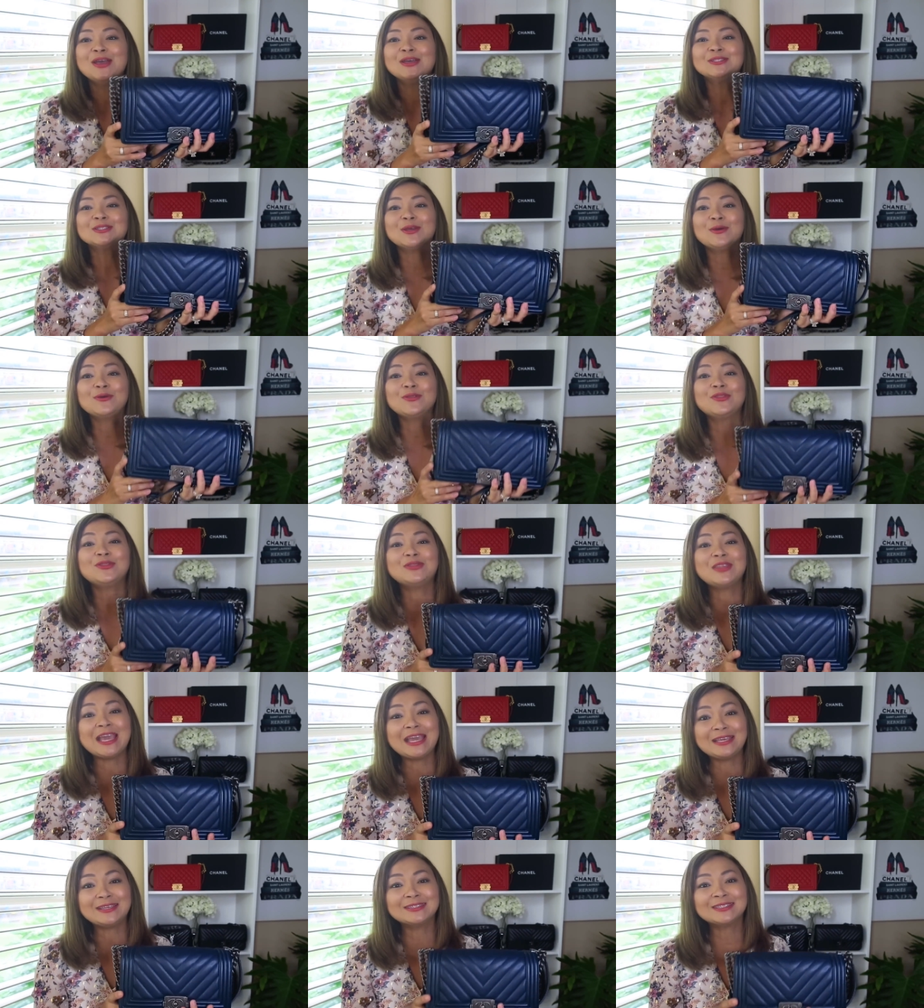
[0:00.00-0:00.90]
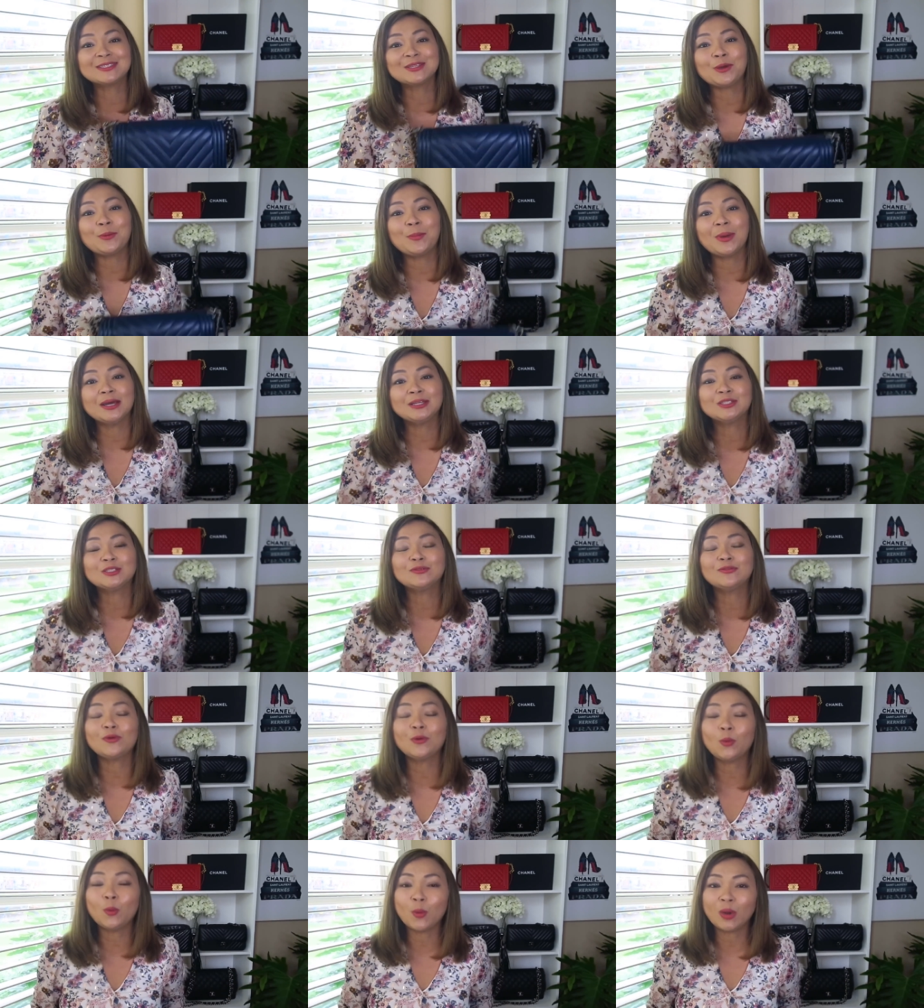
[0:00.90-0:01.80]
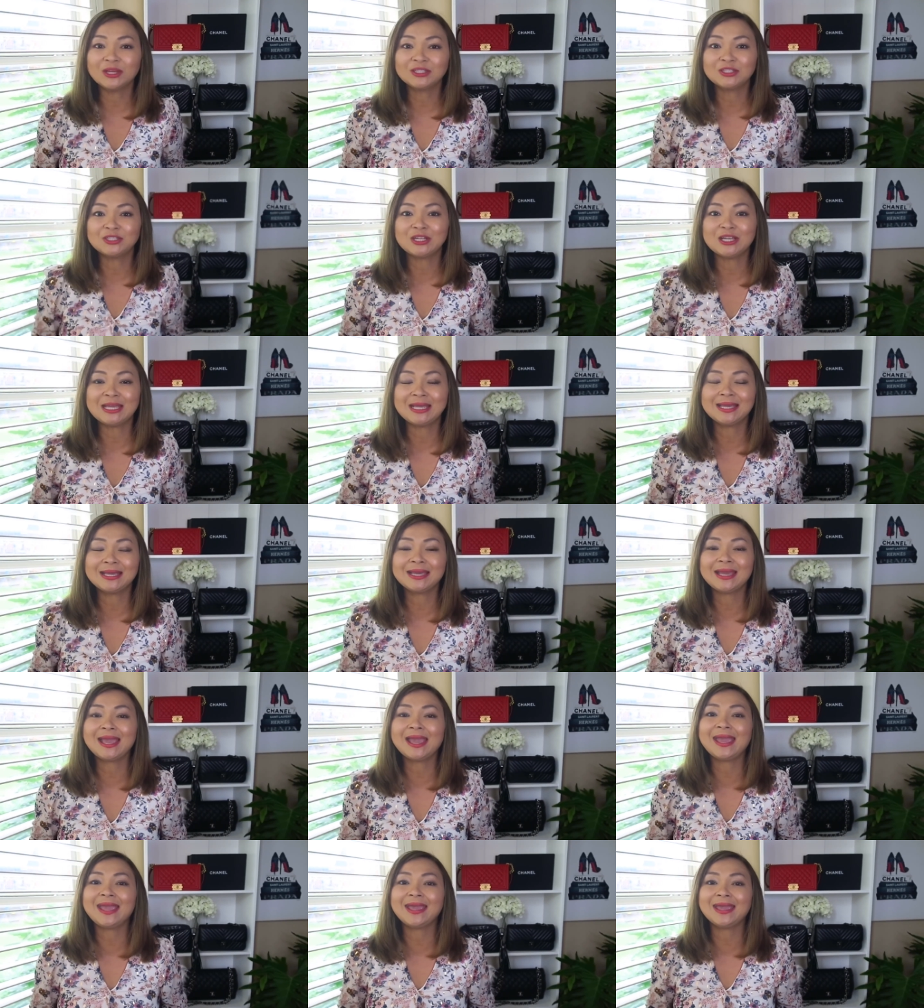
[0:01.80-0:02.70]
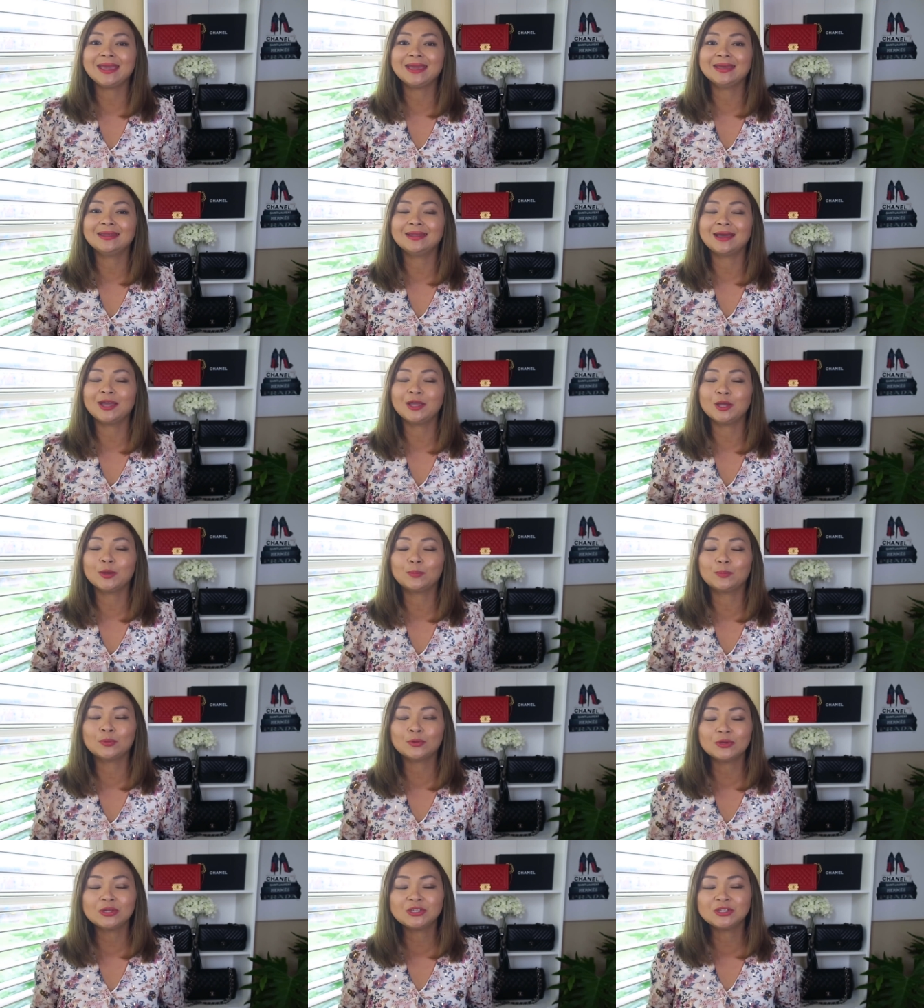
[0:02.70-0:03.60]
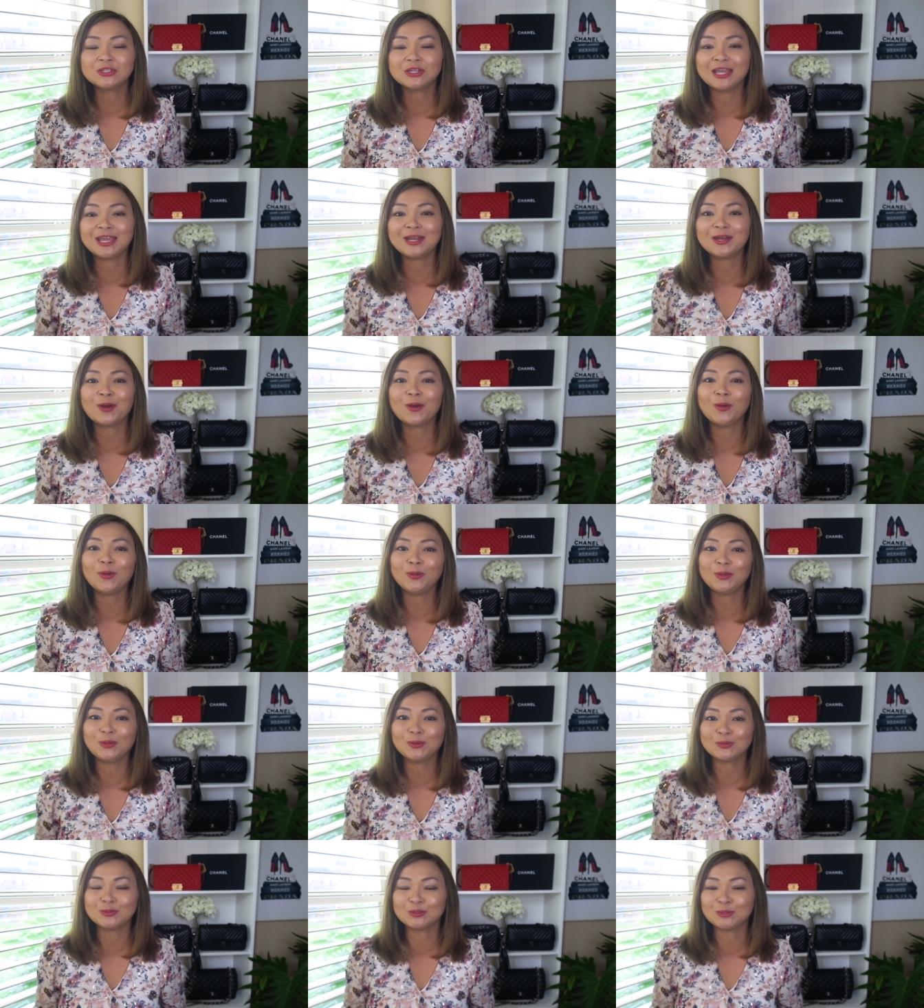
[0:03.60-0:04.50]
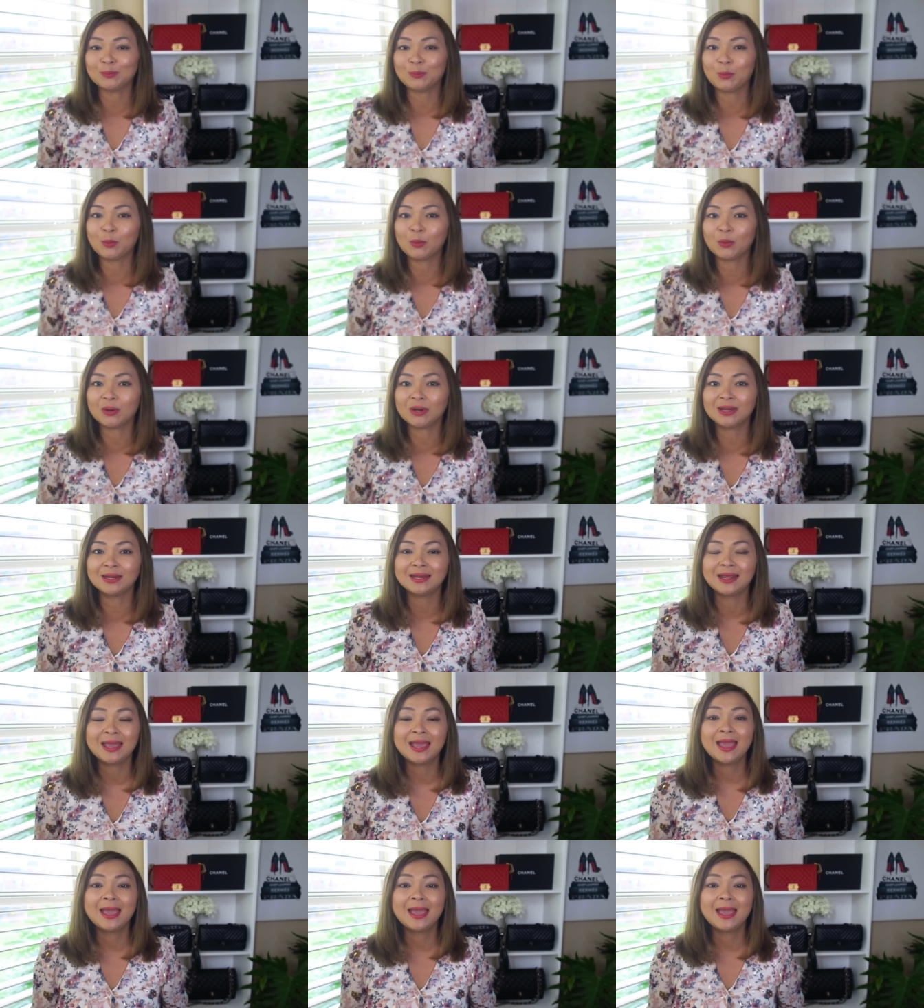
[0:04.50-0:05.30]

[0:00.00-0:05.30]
So thank you so much for watching and I appreciate all your support